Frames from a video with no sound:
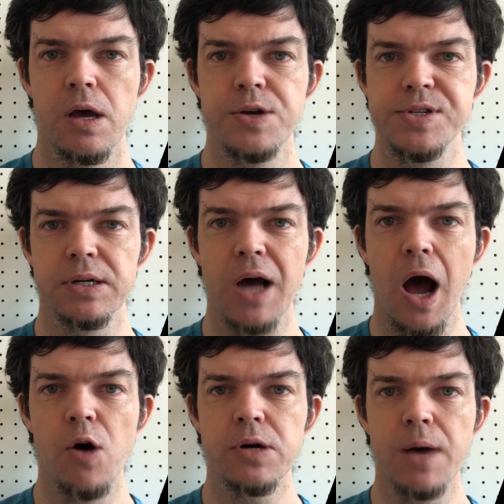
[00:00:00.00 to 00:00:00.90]
Is the
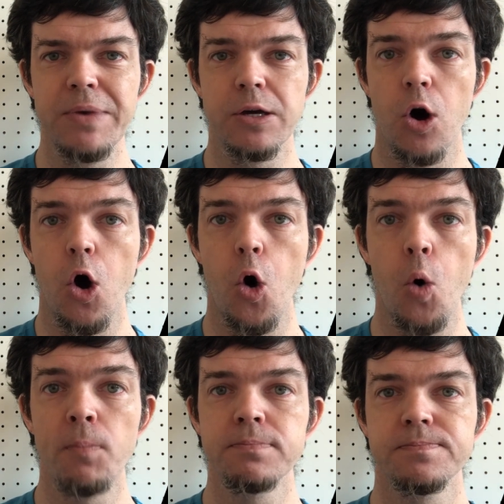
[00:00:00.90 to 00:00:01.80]
cow coming
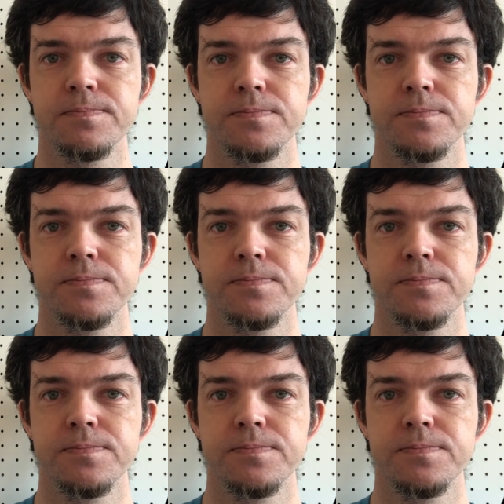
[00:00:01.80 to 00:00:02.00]
home?